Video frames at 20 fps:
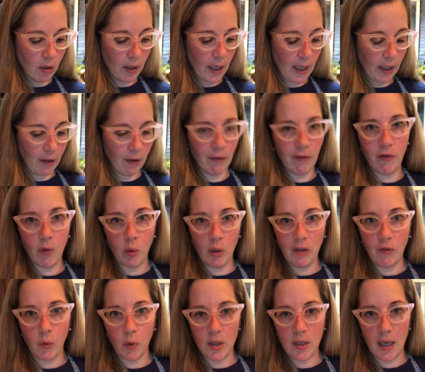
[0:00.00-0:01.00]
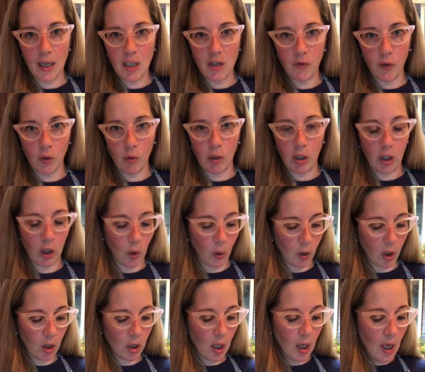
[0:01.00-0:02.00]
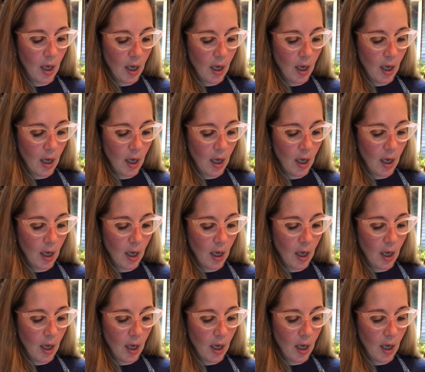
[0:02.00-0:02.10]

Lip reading: like 44 cents for Greek yogurt.